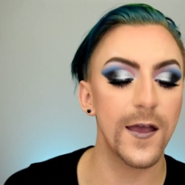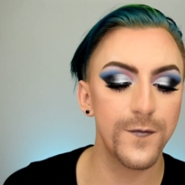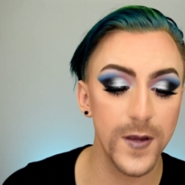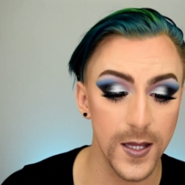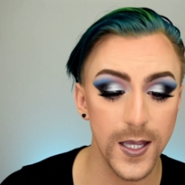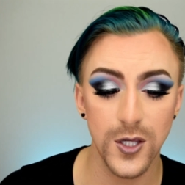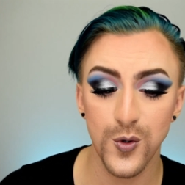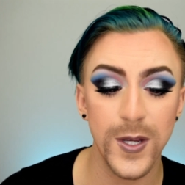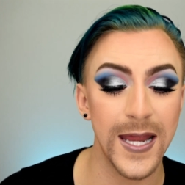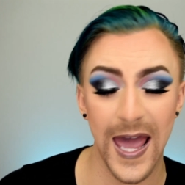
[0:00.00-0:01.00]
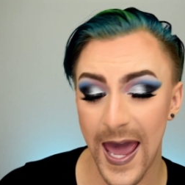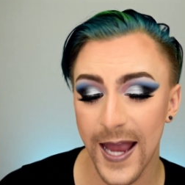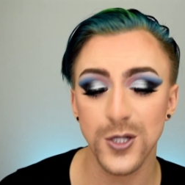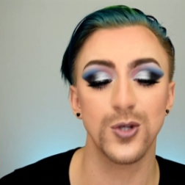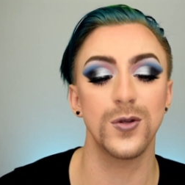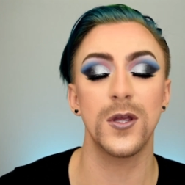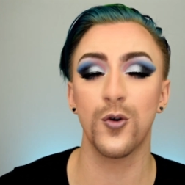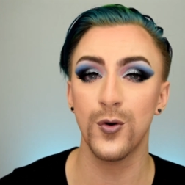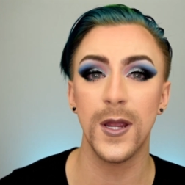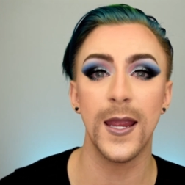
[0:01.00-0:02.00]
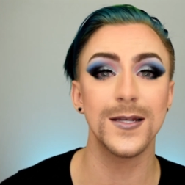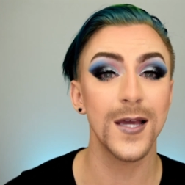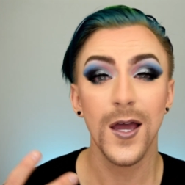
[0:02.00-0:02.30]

I feel like you can actually create